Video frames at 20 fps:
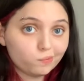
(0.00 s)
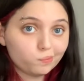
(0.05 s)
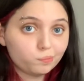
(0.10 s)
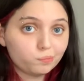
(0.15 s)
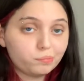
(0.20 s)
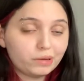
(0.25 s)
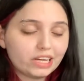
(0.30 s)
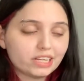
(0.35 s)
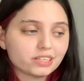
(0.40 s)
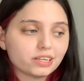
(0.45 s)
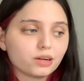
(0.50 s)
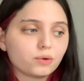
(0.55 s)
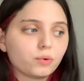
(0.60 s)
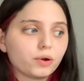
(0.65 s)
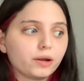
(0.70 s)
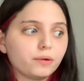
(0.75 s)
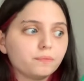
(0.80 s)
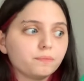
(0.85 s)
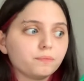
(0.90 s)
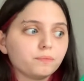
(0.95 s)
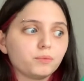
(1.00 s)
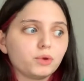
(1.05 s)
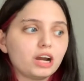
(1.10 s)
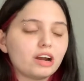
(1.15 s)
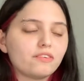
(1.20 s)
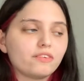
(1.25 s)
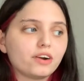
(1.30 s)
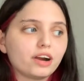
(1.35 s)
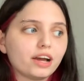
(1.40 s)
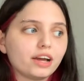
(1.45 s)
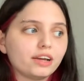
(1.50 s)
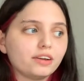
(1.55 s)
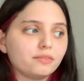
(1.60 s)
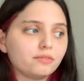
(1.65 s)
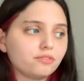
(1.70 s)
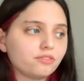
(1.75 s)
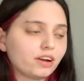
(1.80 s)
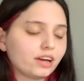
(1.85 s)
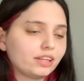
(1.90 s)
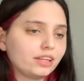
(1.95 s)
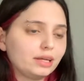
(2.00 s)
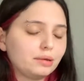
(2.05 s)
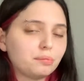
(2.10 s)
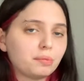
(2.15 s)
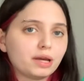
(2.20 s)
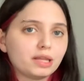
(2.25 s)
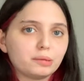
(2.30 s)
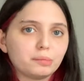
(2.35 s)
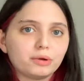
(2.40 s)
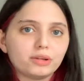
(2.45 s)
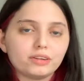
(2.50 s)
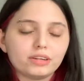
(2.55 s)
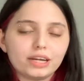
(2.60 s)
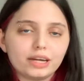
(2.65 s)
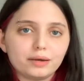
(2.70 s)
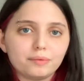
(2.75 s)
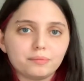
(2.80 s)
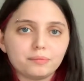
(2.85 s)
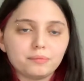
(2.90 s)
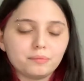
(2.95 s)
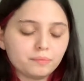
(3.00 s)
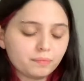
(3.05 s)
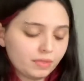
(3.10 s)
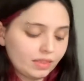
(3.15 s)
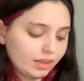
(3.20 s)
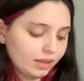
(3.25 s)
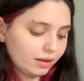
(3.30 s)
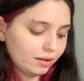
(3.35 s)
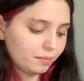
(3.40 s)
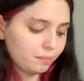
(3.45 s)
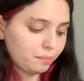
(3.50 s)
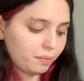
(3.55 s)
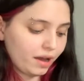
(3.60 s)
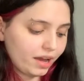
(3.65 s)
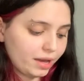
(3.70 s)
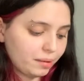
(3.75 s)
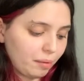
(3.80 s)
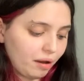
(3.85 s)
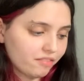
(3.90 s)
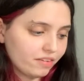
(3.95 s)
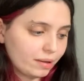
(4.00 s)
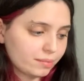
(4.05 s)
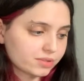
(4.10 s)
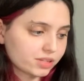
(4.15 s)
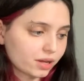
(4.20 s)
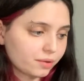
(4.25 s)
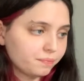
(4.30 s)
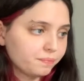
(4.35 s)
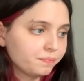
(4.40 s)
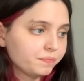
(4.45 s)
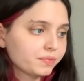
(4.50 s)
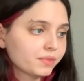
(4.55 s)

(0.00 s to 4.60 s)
basic one whenever I finally bite the bullet and buy him off Amazon.